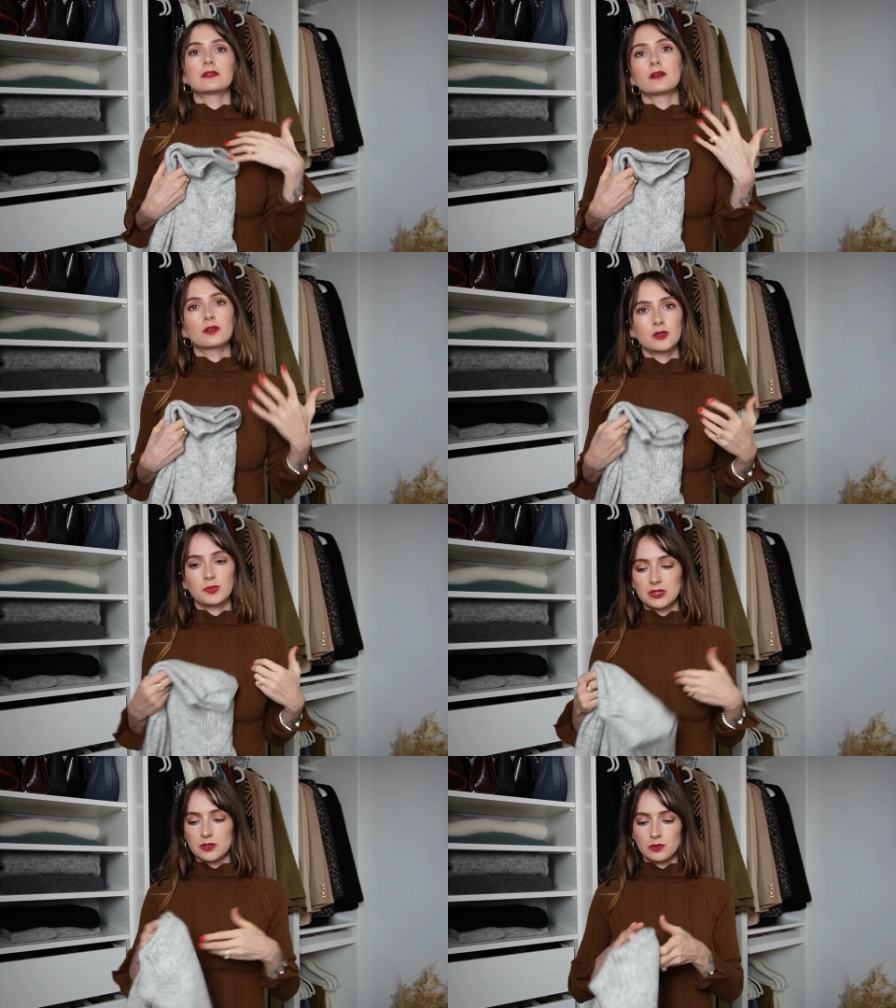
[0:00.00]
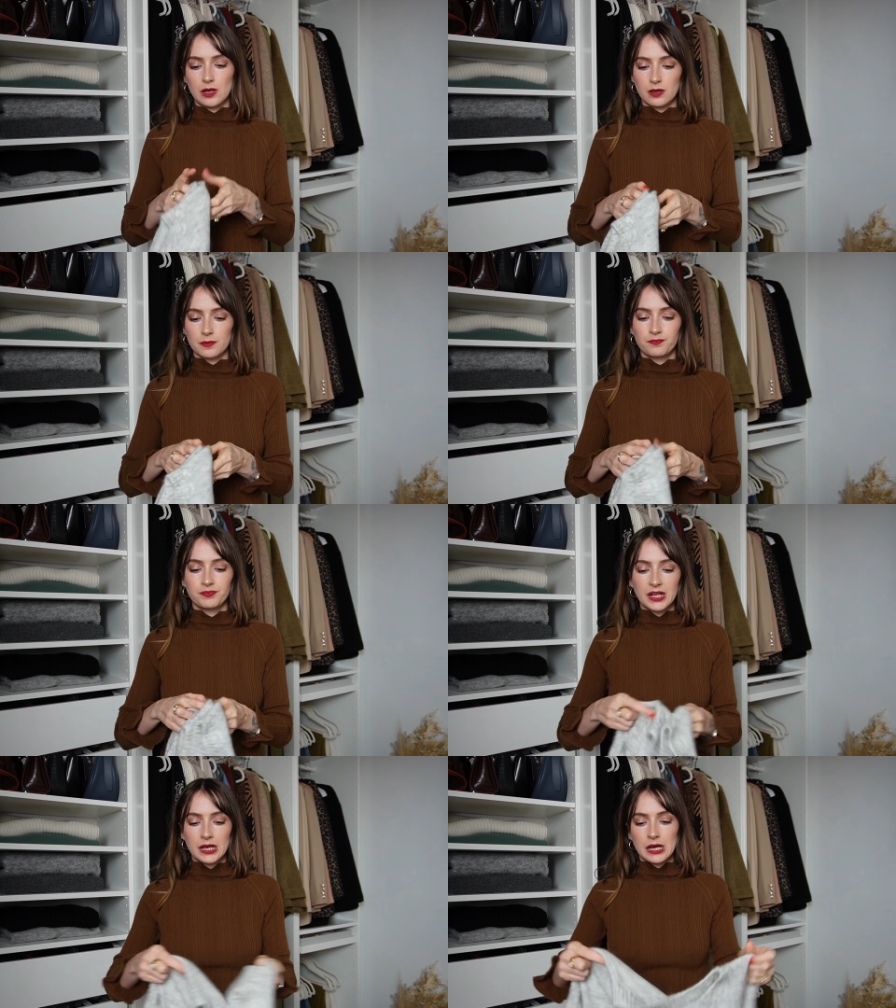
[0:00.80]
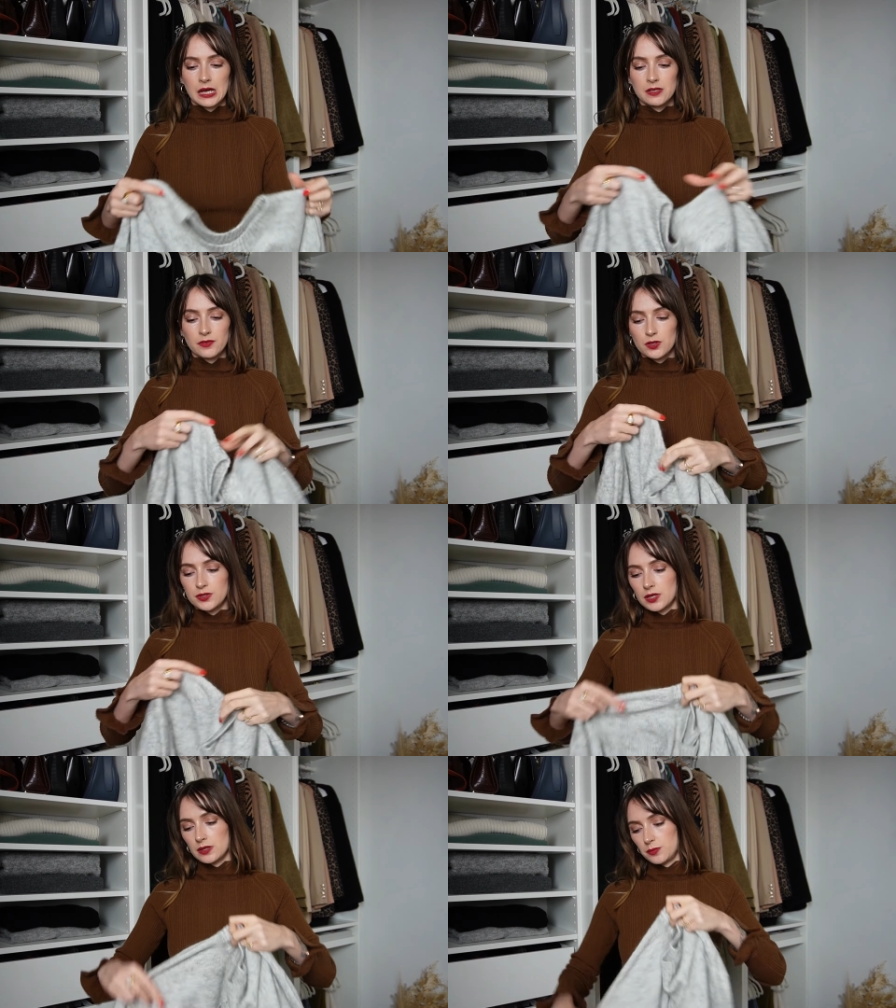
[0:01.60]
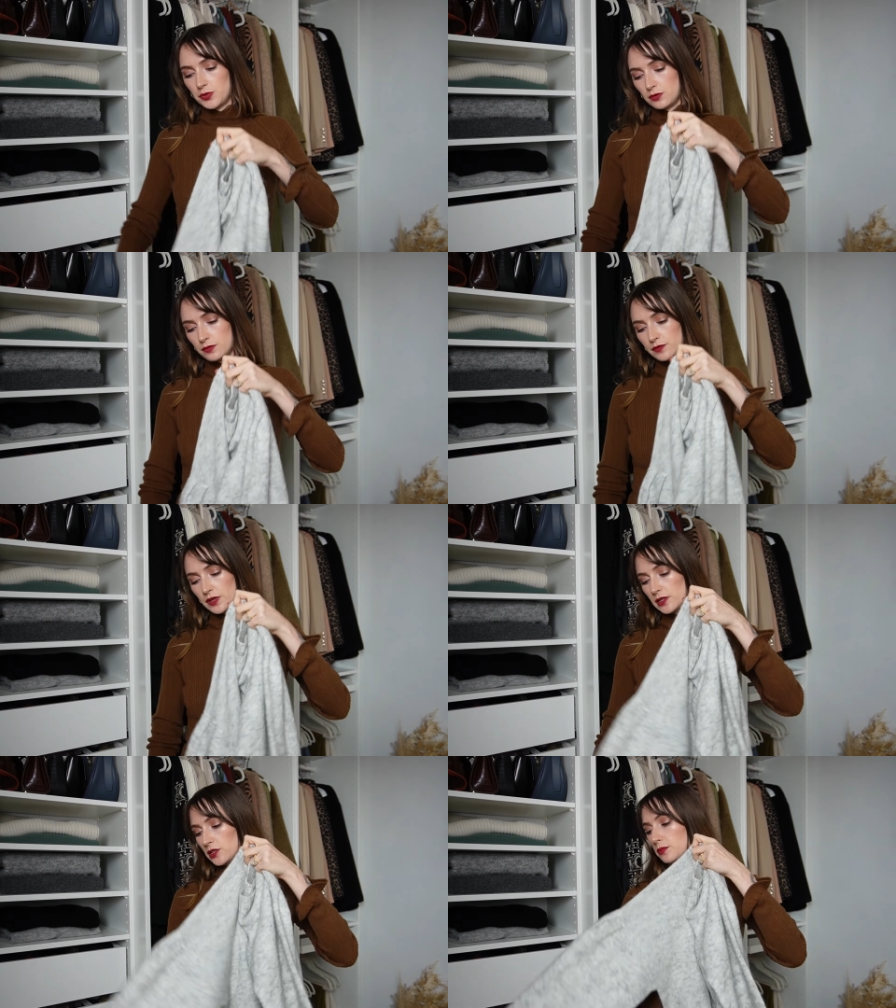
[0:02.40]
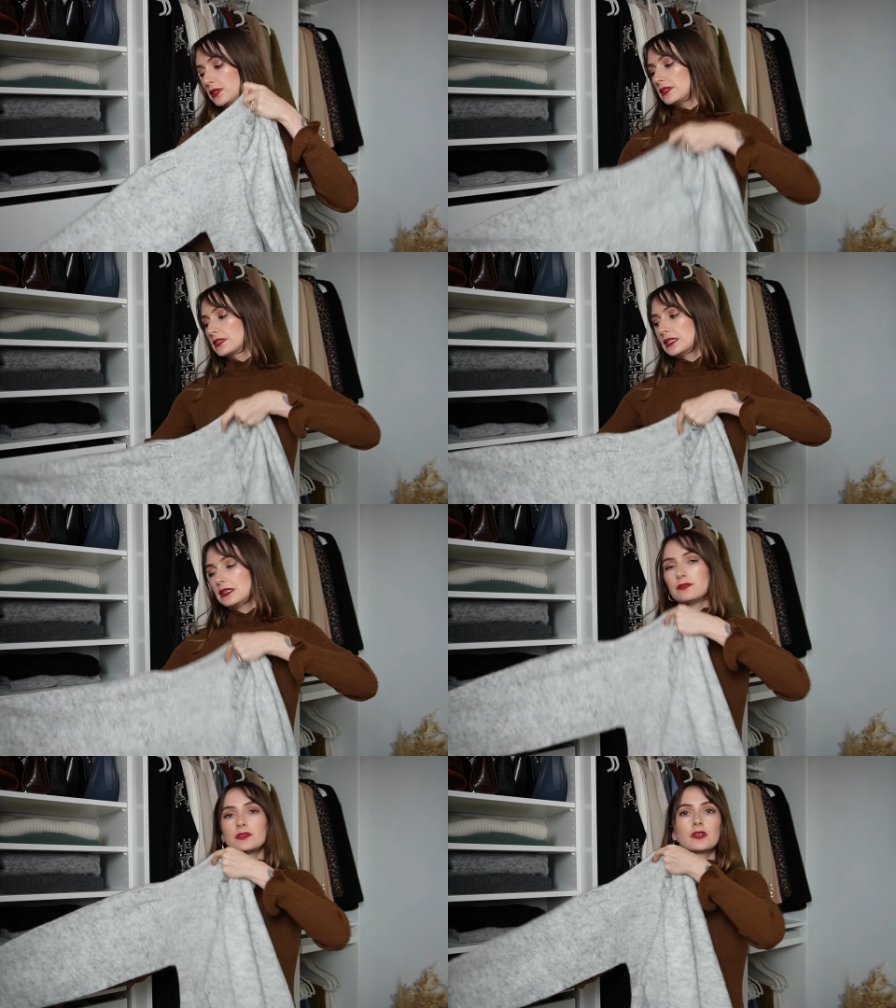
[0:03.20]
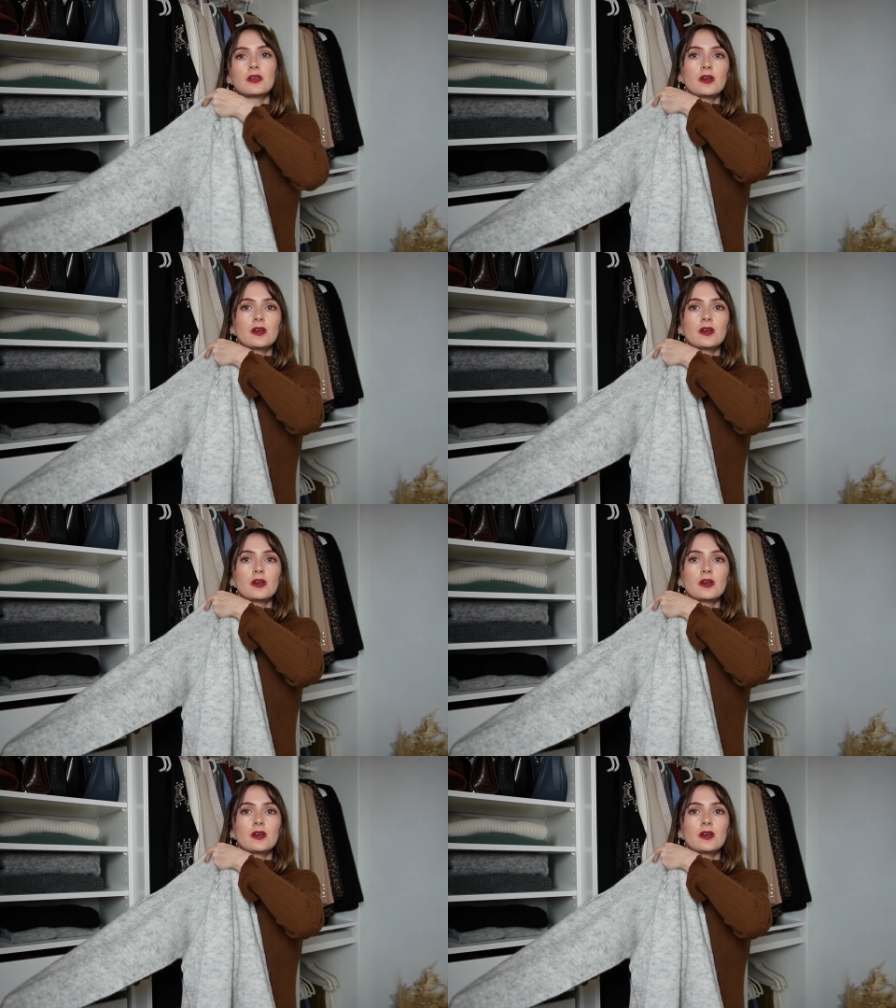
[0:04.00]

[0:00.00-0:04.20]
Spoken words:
not going to be too long. And you've also got the beautiful volume in the sleeves,